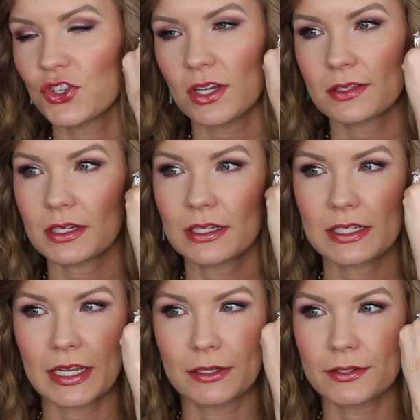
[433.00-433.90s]
just
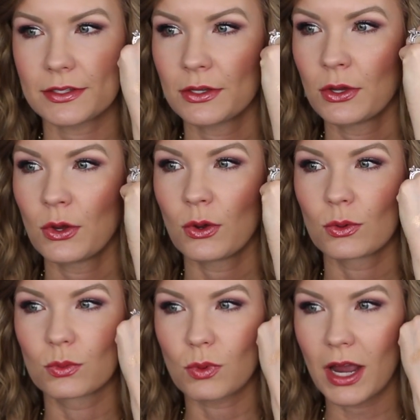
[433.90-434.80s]
intense
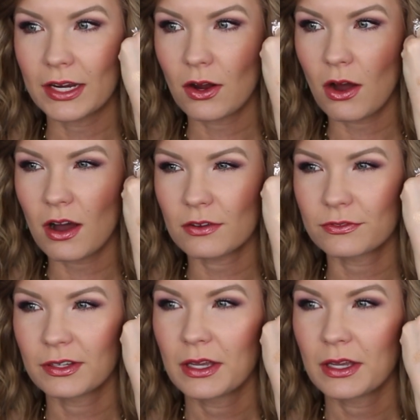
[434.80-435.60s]
right off,